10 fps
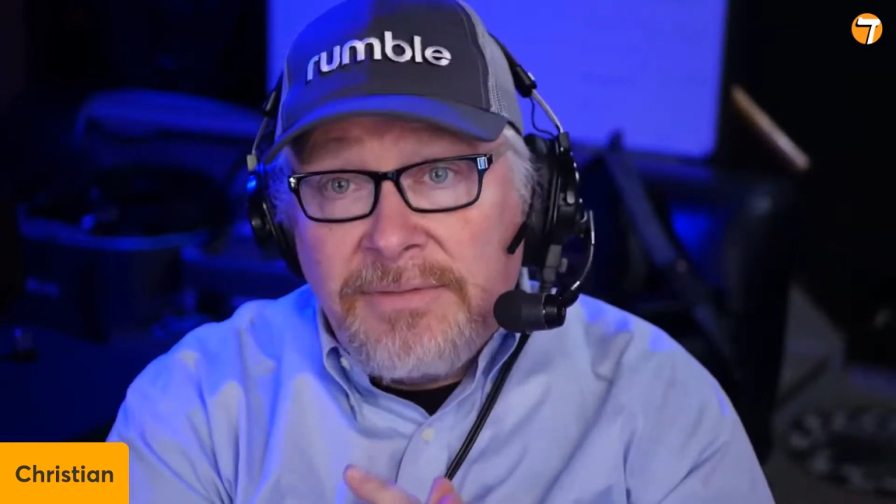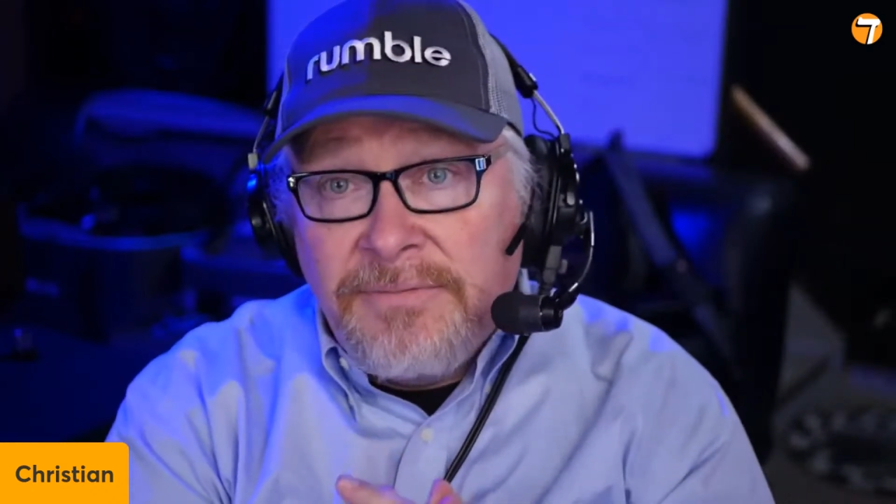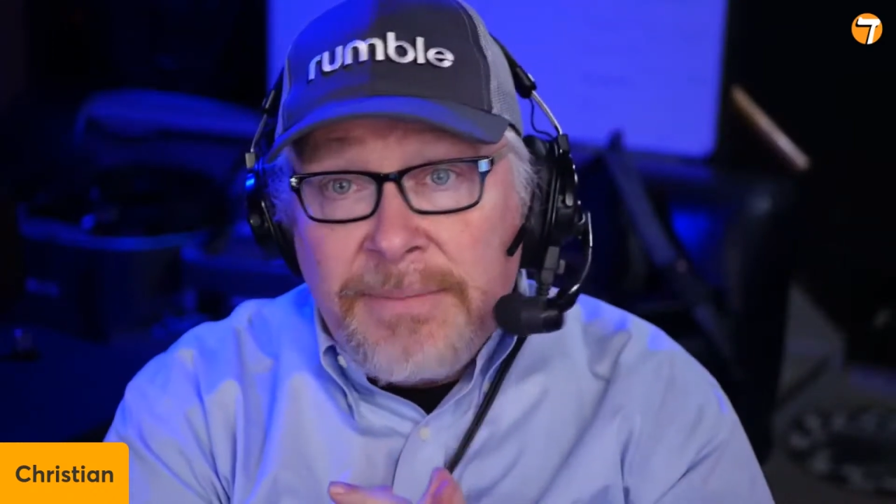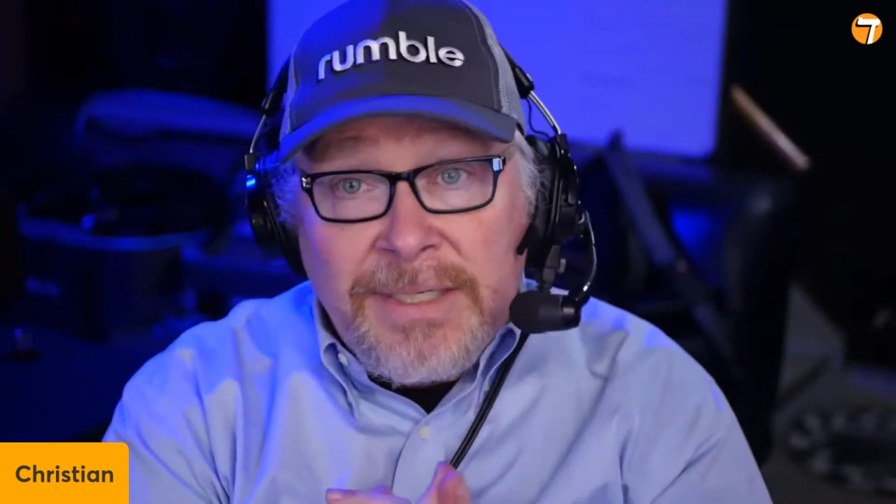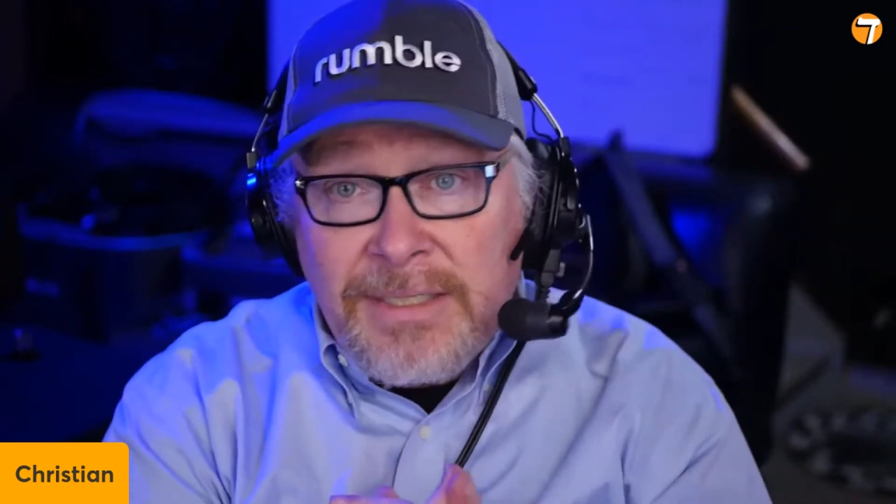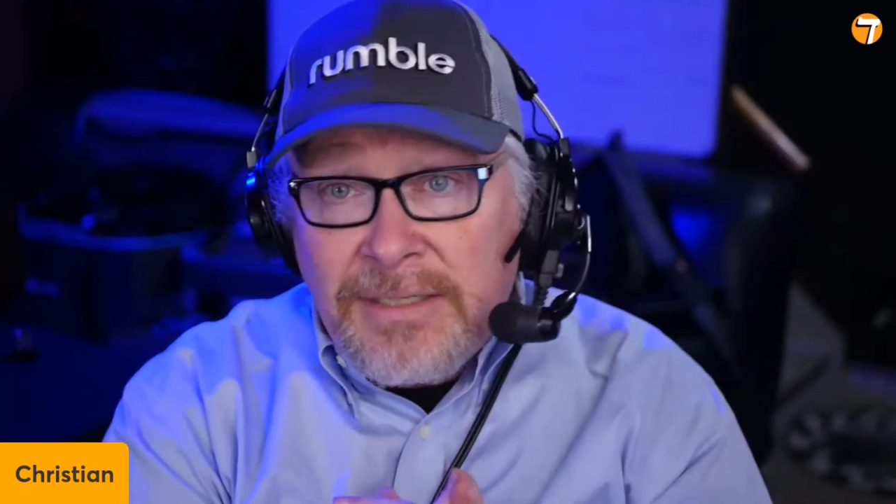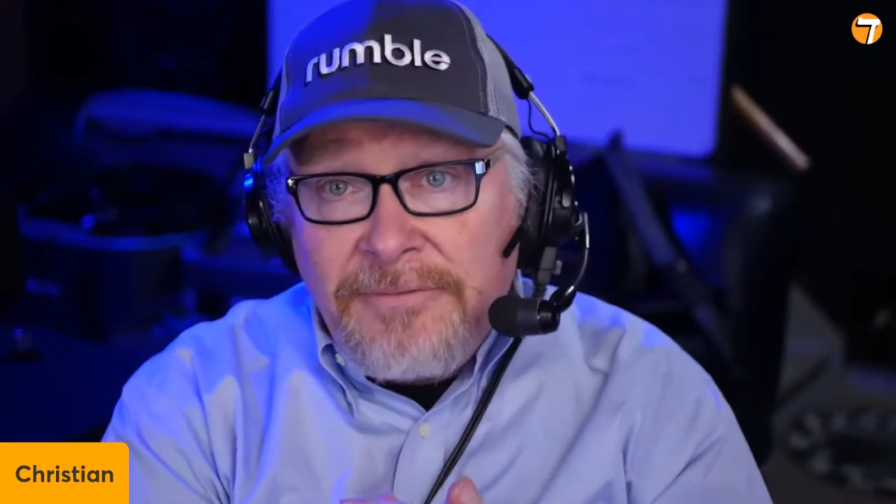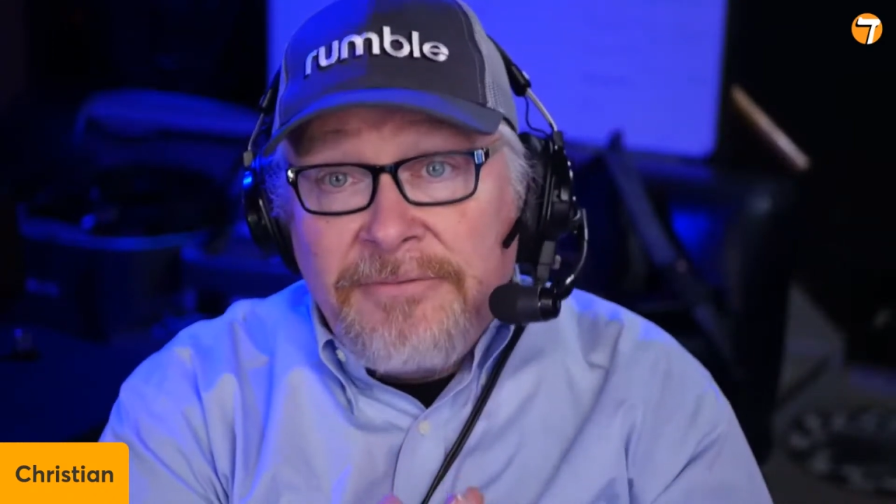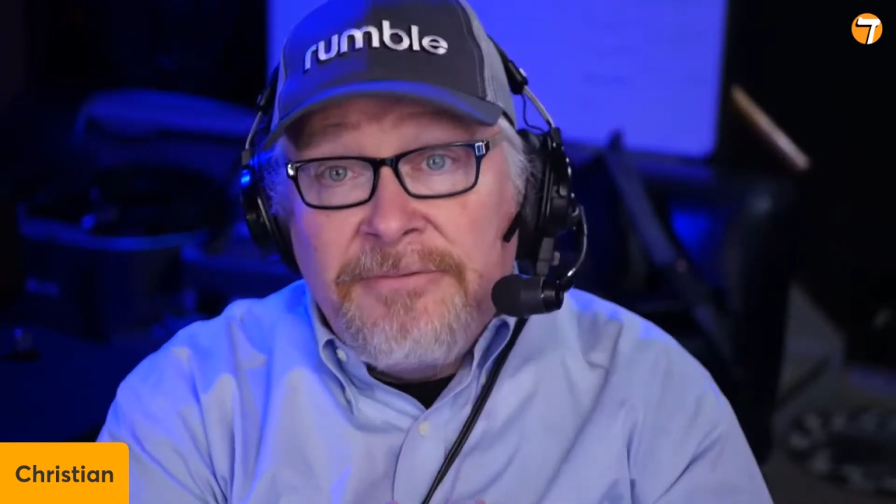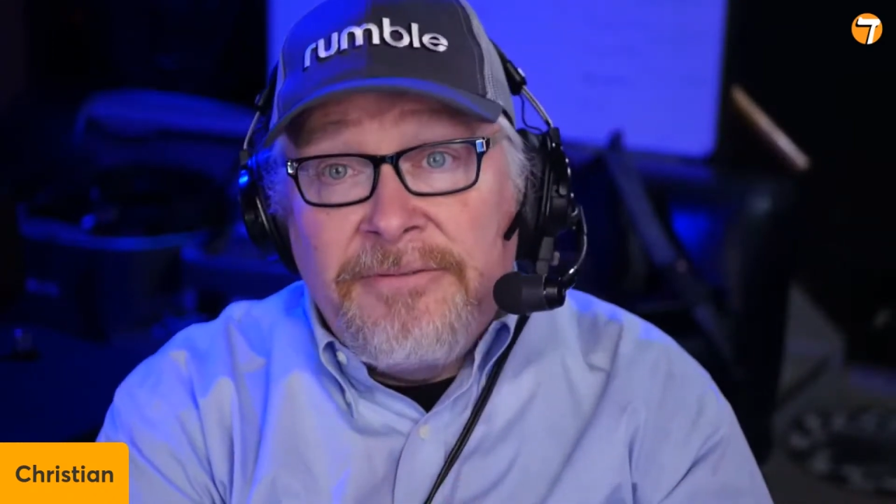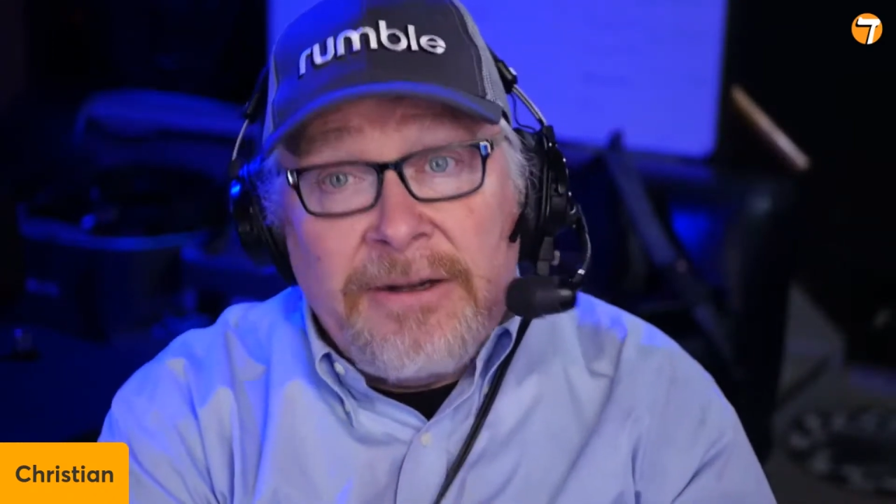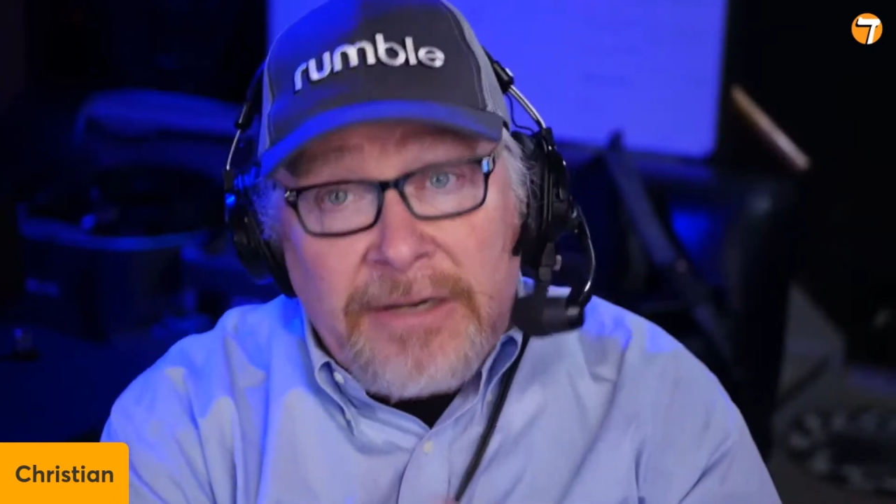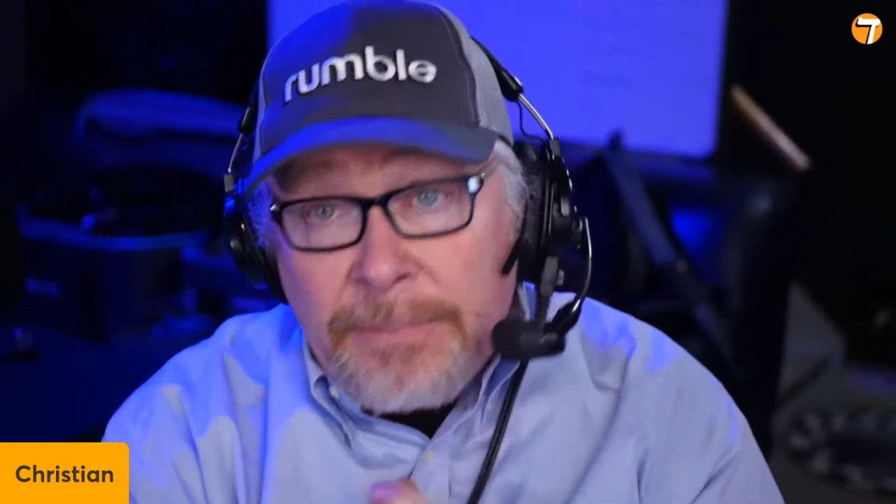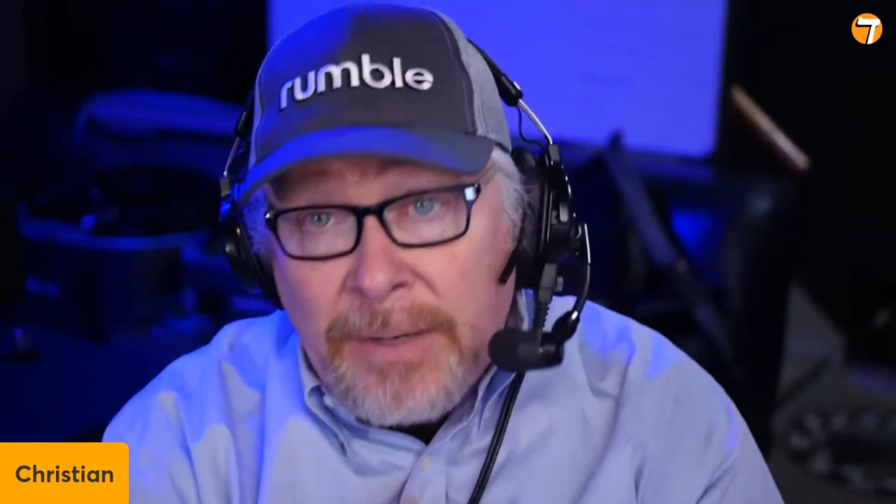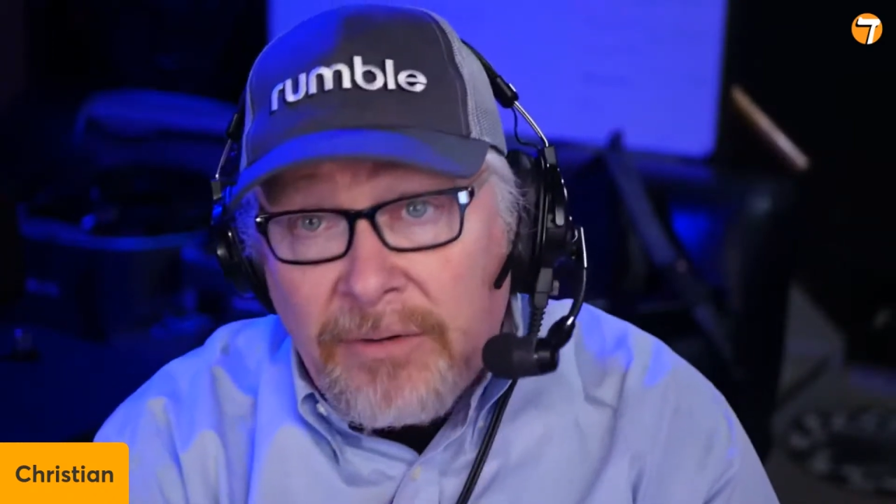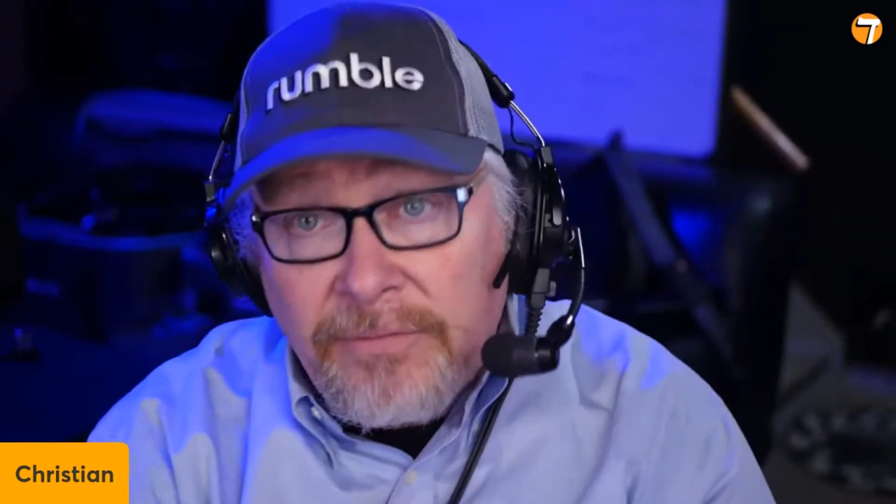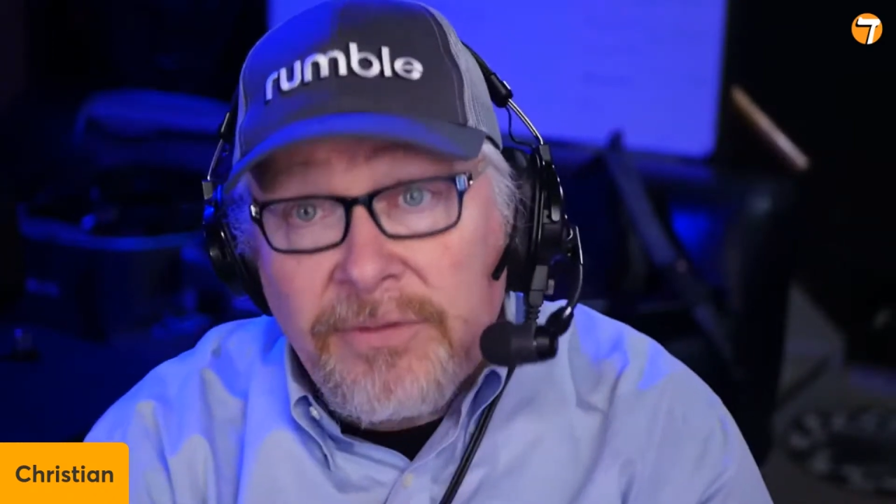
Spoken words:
vMix is a very powerful